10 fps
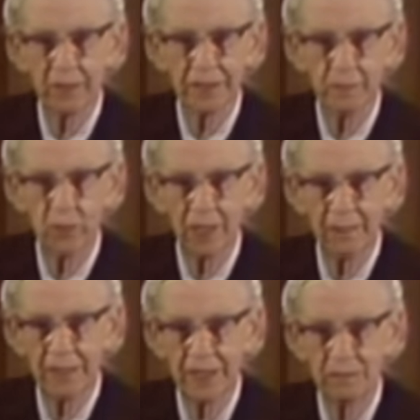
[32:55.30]
in a
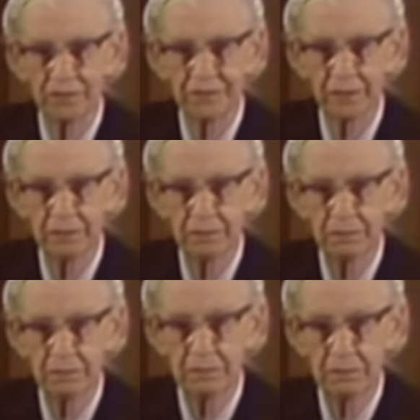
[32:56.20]
prop plane before.
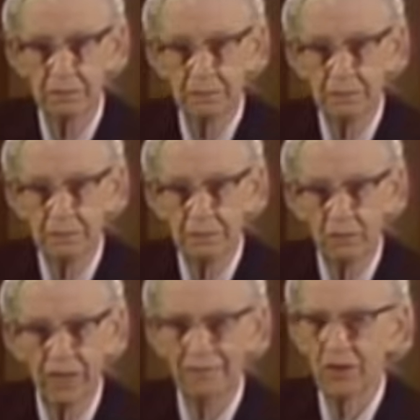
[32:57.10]

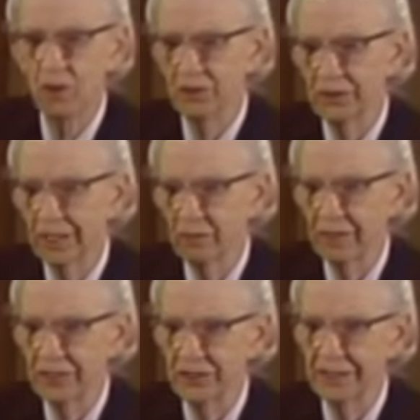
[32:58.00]
We have a whole
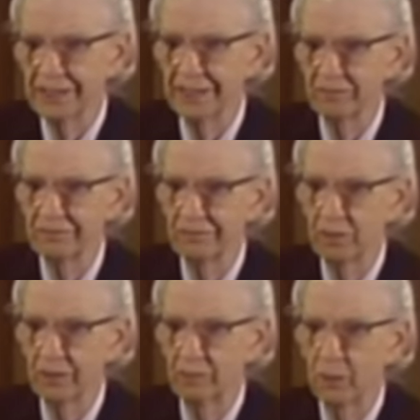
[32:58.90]
generation that's never
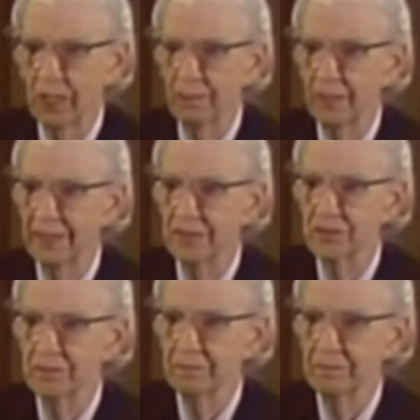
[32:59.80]
flown in prop planes.